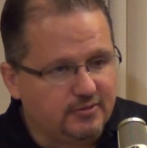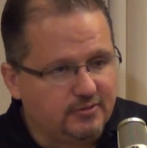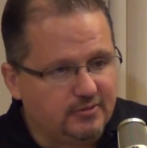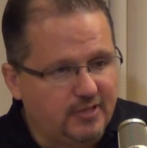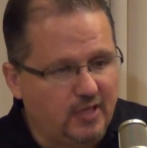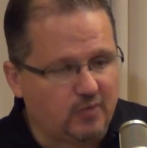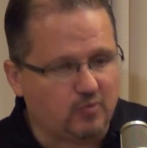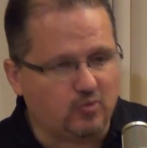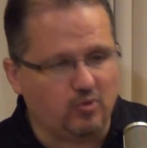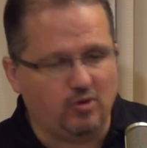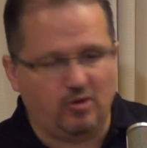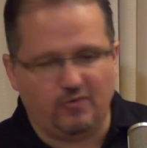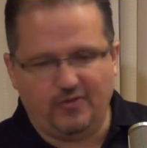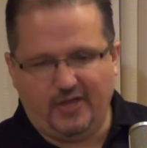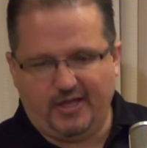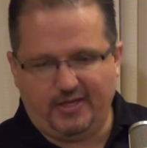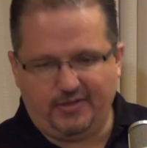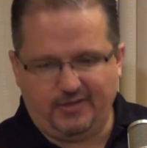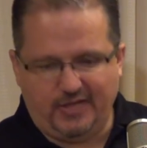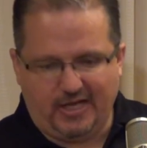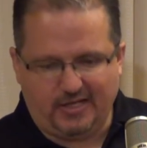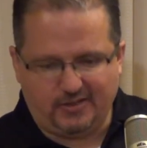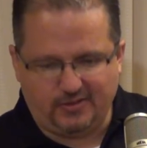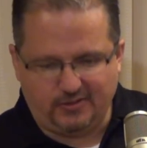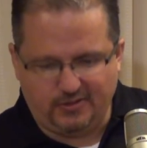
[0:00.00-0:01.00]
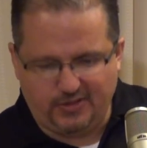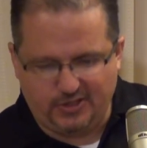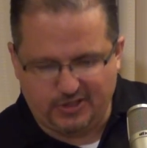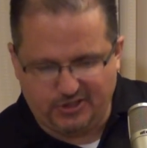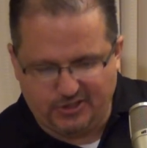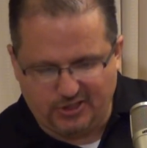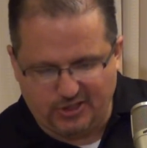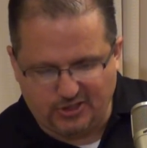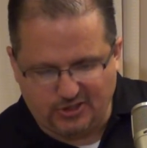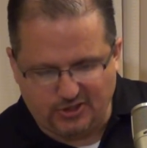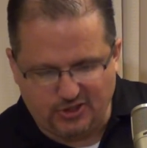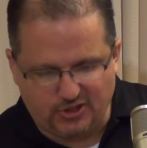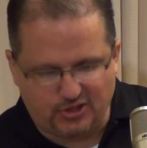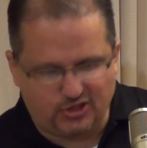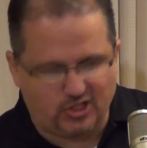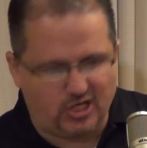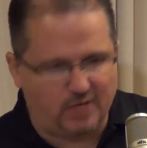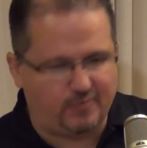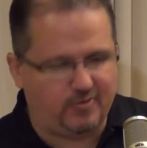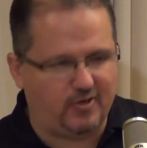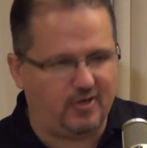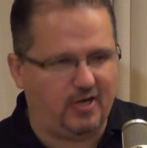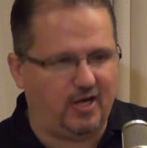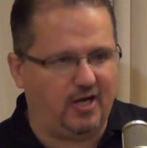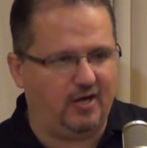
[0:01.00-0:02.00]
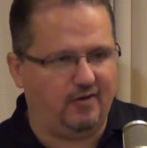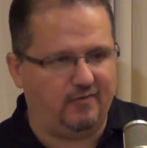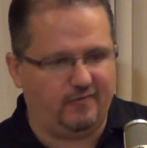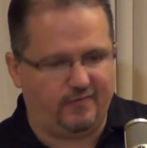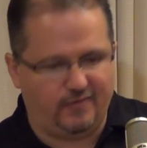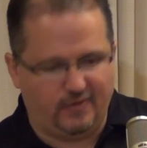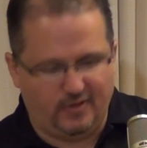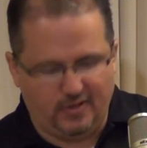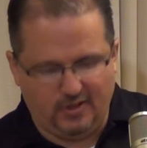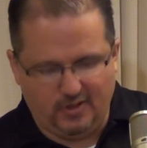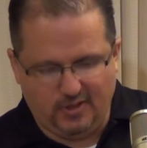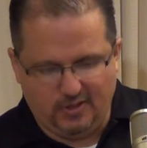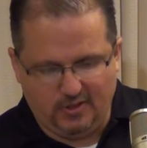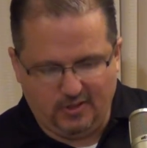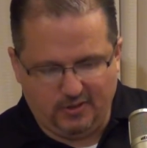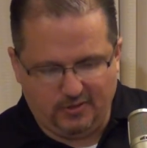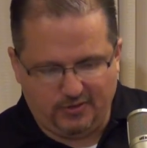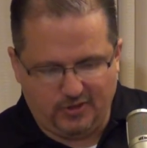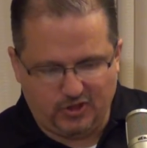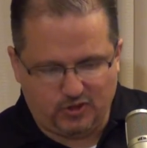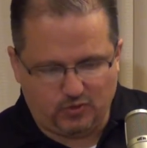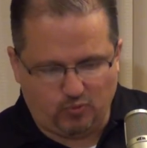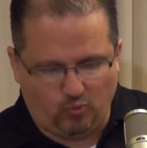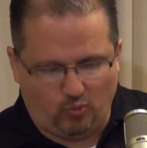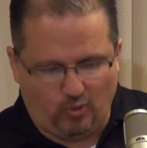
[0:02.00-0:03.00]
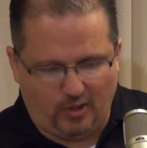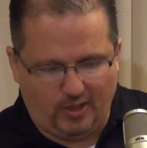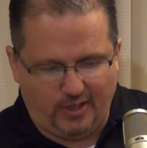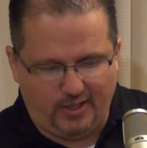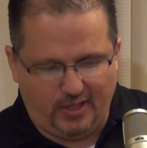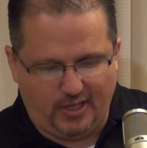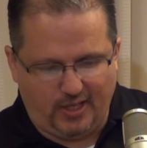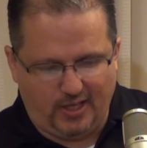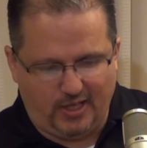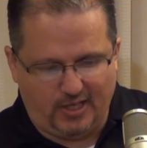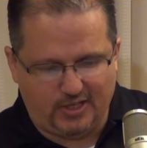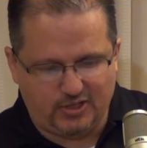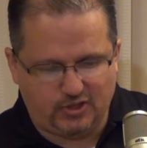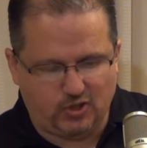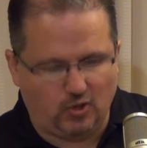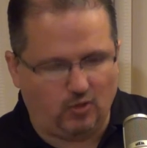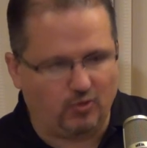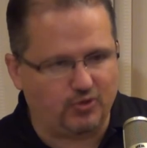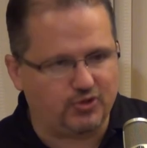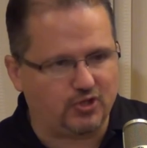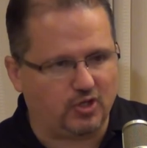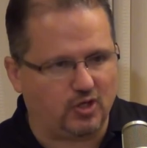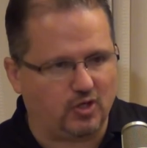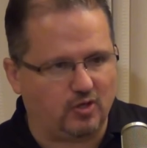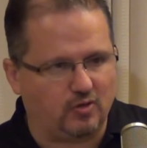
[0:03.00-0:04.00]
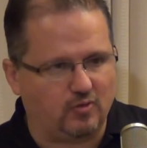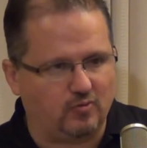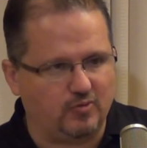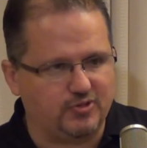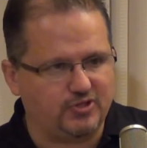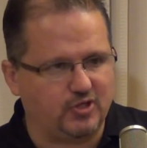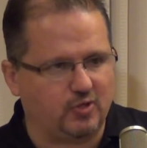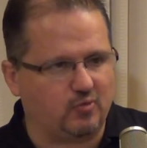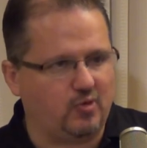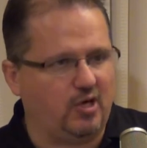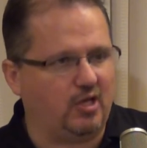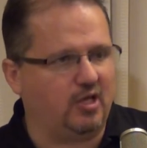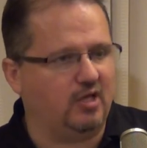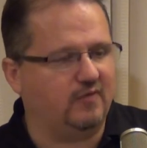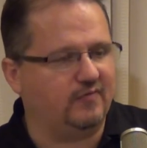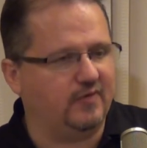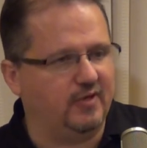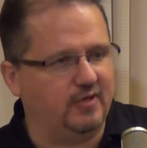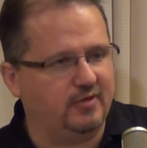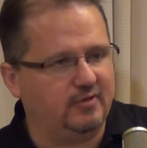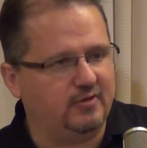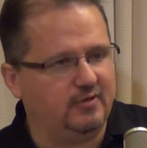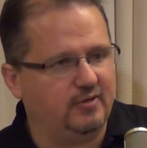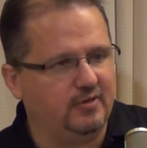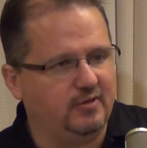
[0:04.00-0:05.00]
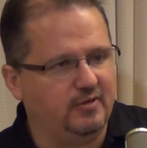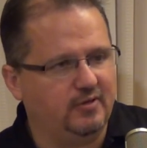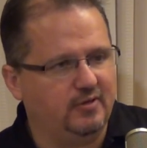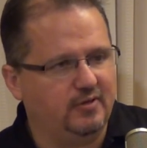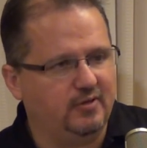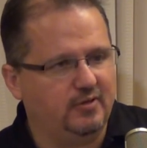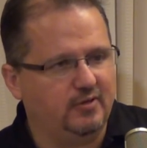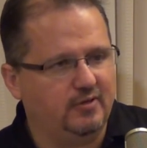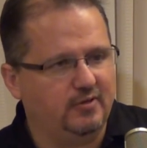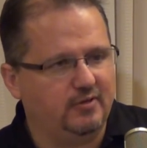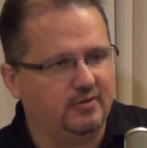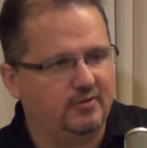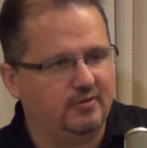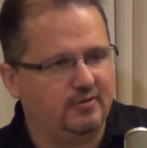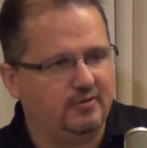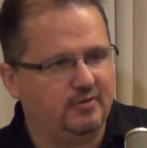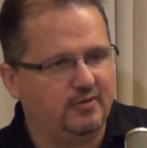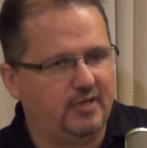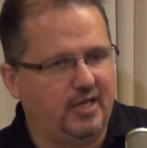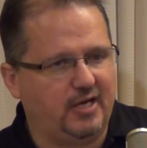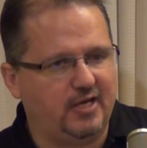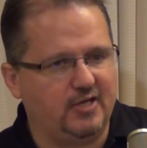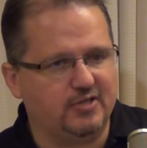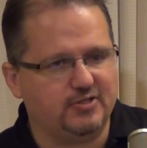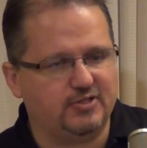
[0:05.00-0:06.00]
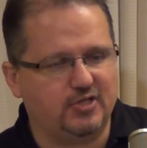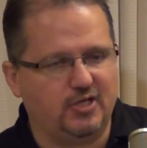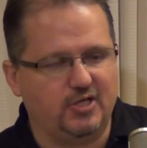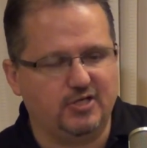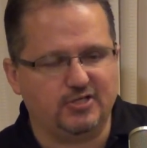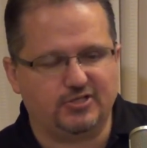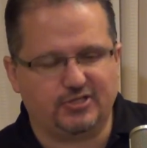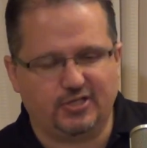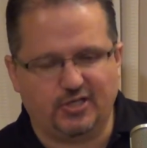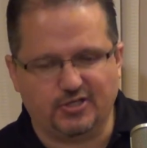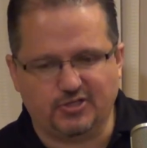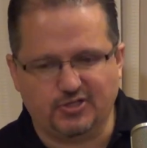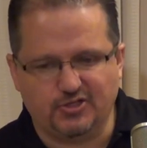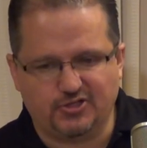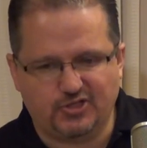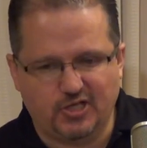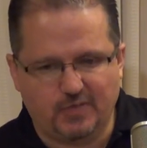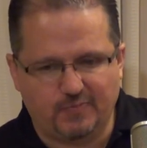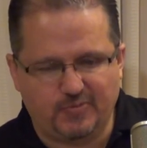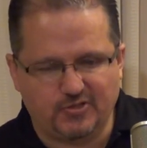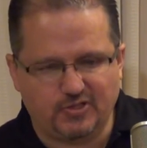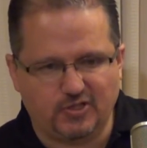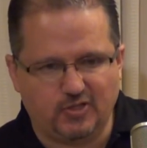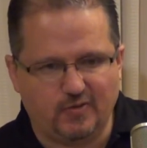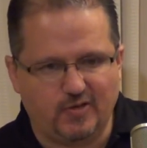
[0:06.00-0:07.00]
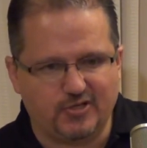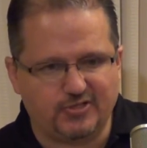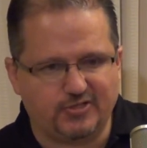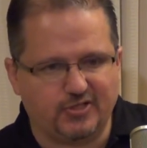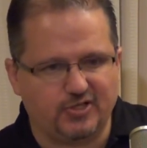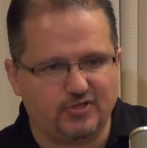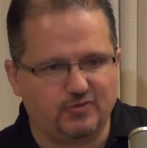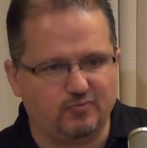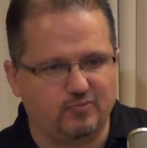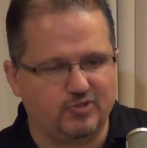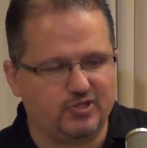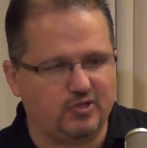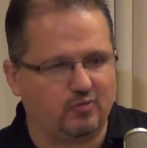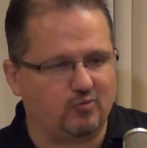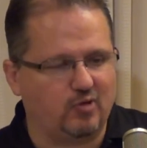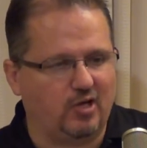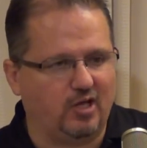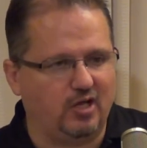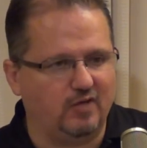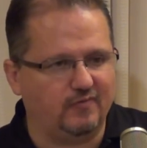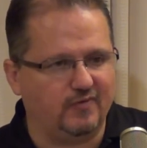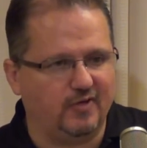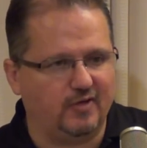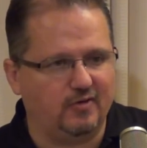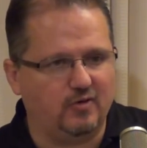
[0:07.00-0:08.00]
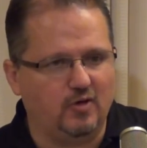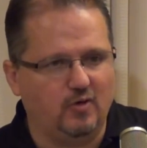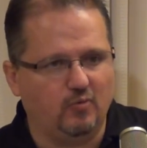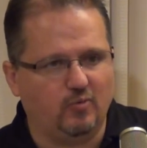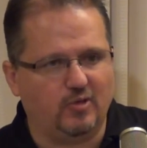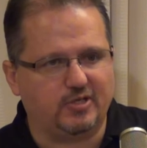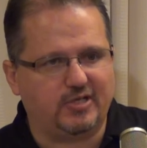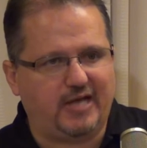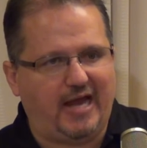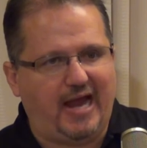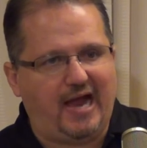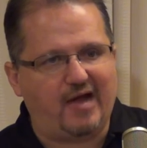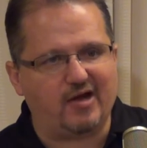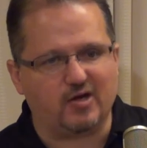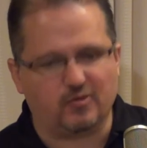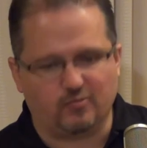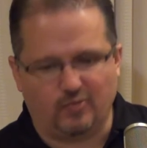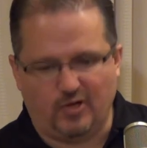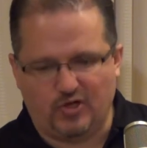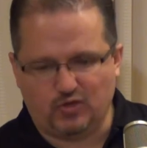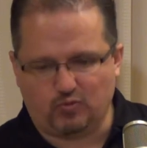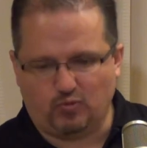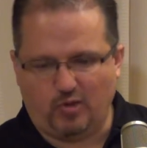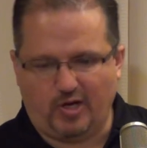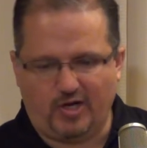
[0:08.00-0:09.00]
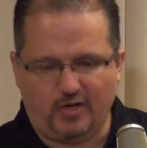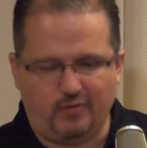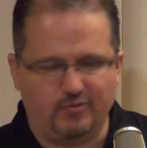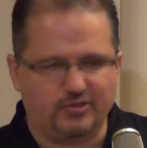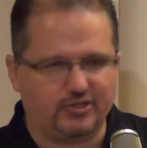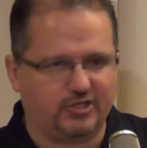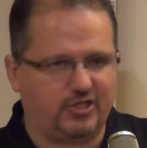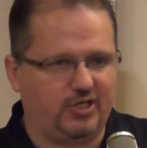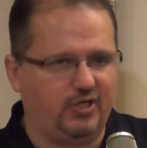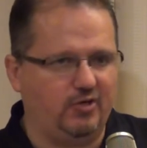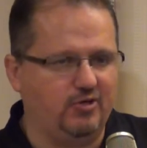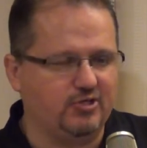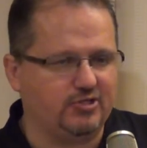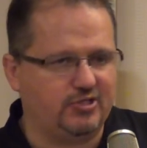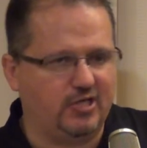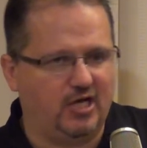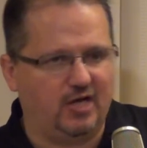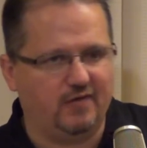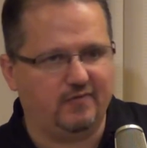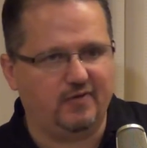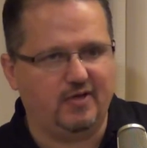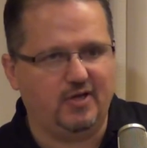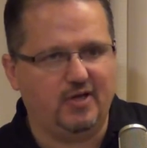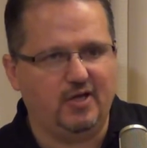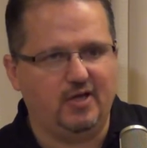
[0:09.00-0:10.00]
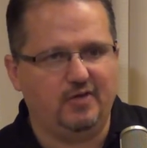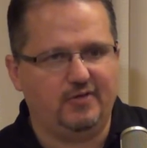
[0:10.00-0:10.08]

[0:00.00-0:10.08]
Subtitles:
They ruled that the citizenship of this one soldier was irrelevant, that his citizenship as a U.S. citizen was irrelevant. What counted was what he was accused of.